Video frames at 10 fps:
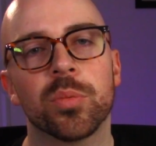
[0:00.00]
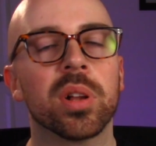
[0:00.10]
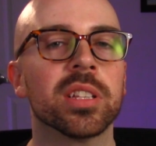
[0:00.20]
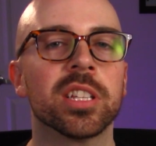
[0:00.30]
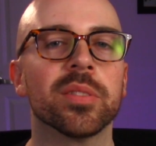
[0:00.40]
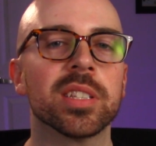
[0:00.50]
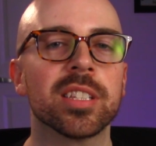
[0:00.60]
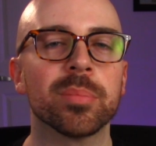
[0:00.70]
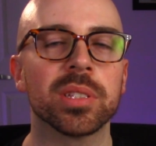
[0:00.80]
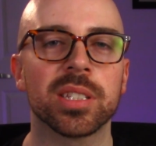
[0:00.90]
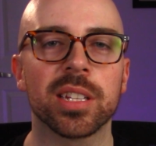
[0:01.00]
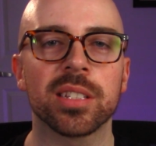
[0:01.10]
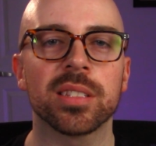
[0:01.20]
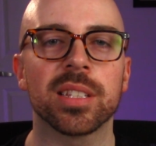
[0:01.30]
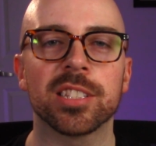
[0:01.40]
Relatively simple
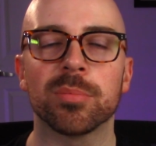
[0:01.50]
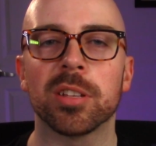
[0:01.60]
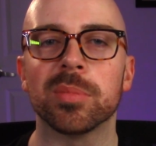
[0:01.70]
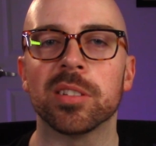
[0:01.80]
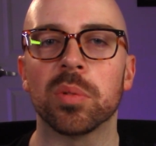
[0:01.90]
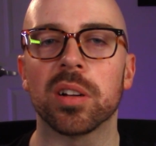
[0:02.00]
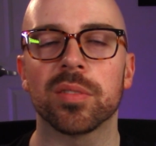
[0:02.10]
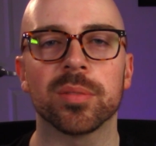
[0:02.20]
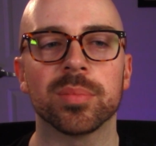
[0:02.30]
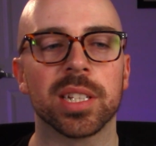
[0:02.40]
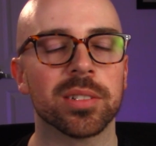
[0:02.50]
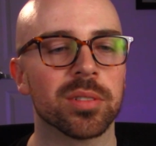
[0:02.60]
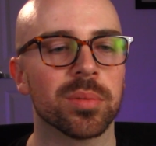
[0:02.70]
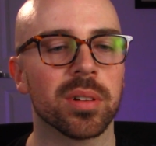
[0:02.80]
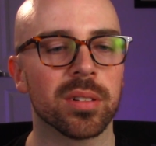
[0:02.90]
stations, as you may be aware from
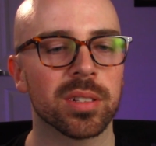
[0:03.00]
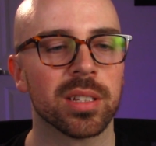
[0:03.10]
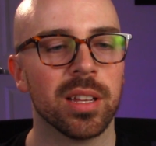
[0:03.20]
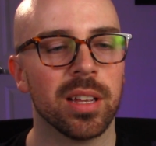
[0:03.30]
Dangerous Waters.